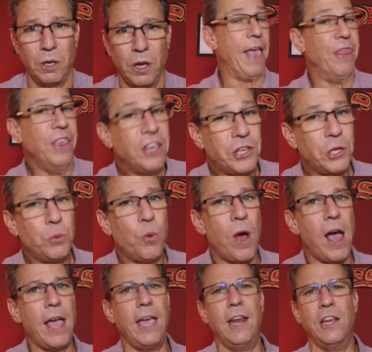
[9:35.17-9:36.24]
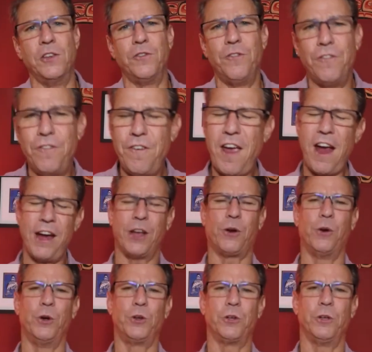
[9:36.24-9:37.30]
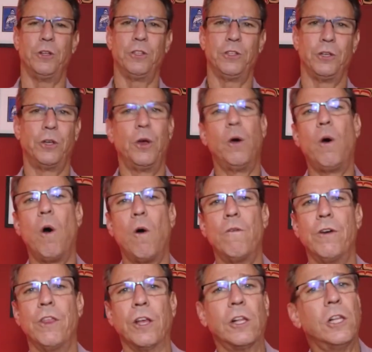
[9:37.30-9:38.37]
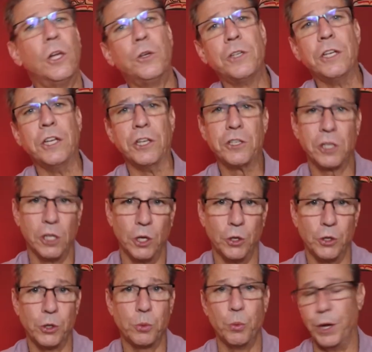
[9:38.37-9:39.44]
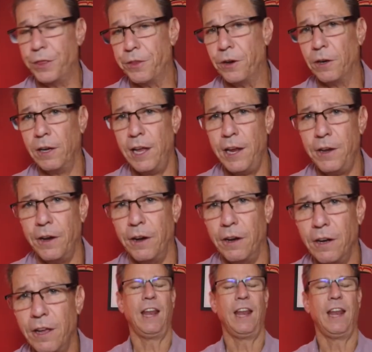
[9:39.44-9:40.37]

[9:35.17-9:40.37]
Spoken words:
And this is why it is very crucial to go over the closing disclosures with your lender.